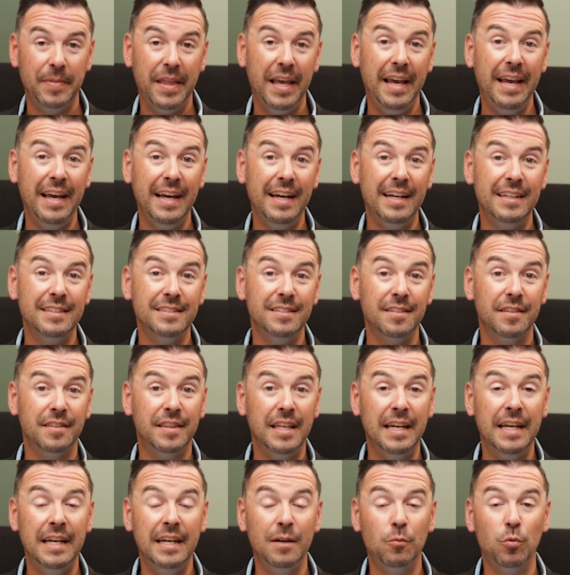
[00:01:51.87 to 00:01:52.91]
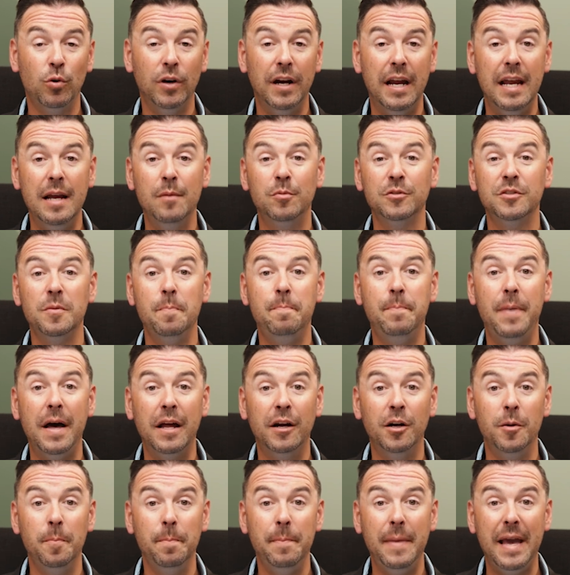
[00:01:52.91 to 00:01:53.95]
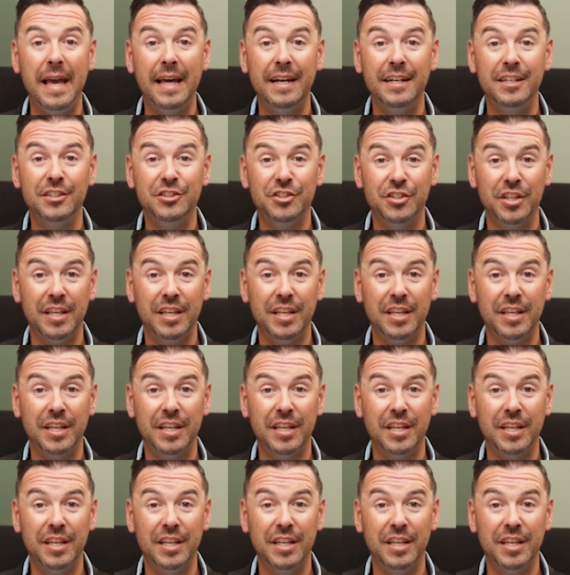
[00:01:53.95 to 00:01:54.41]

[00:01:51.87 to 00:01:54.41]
and they were able to better manage